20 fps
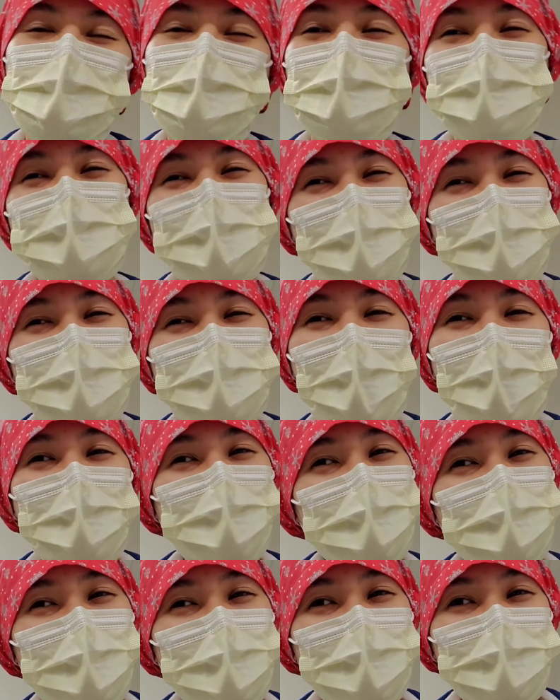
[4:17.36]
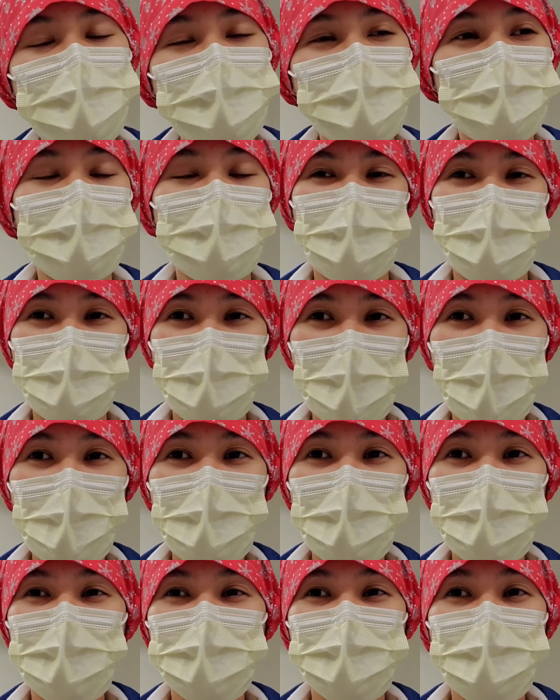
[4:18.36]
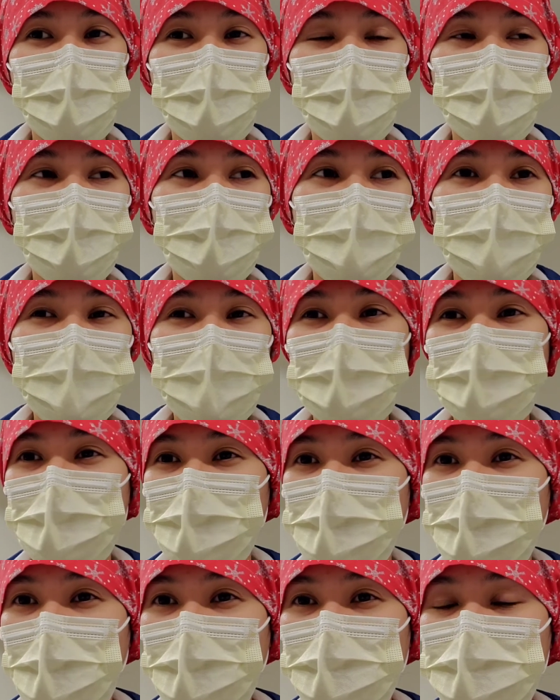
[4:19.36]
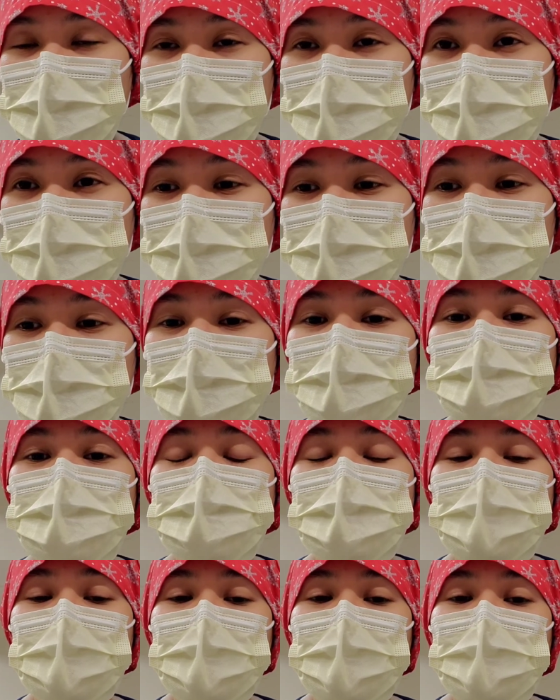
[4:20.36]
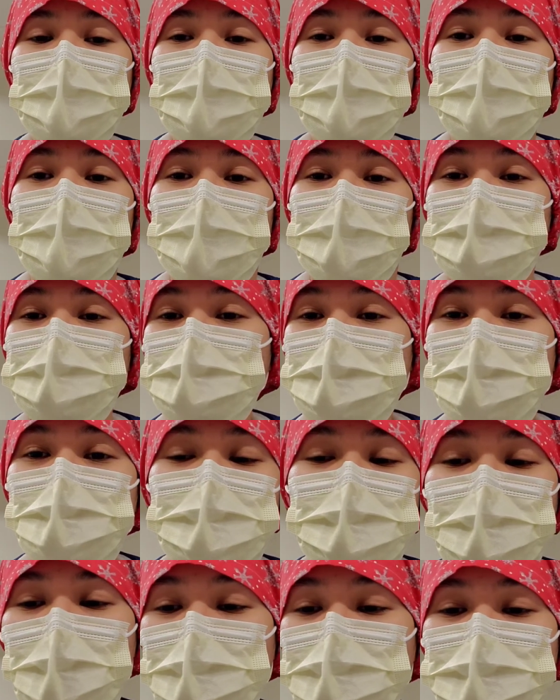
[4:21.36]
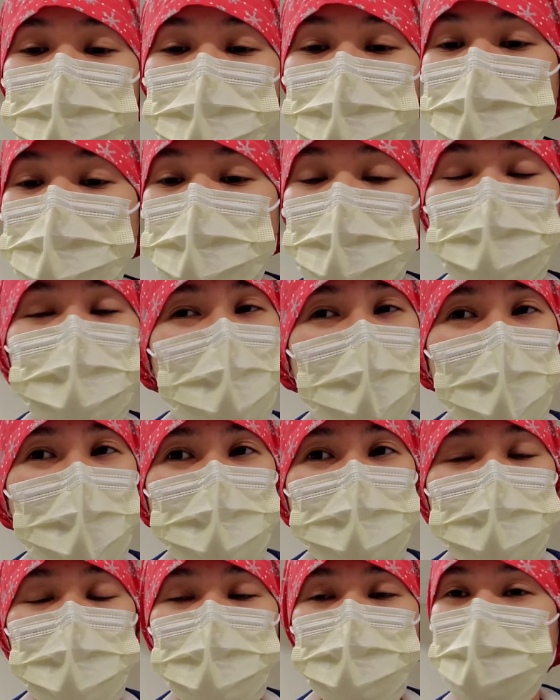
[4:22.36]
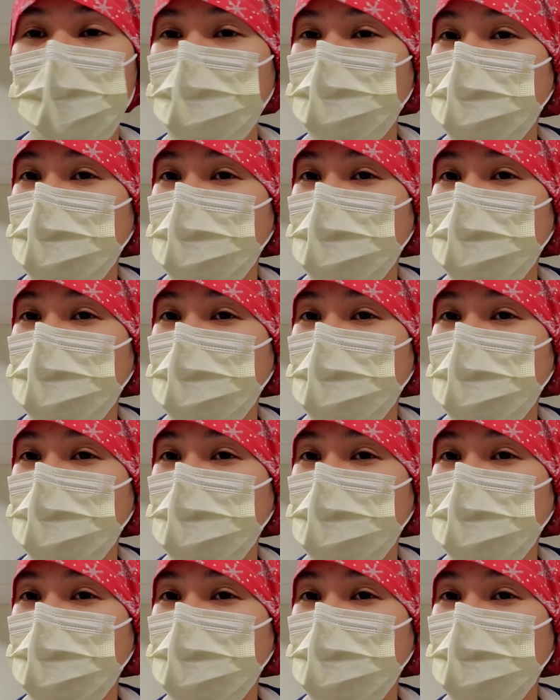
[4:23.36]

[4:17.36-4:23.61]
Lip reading: but I don't know if they're gonna pay more in other hospitals, because there's a couple hospitals that pay, sometimes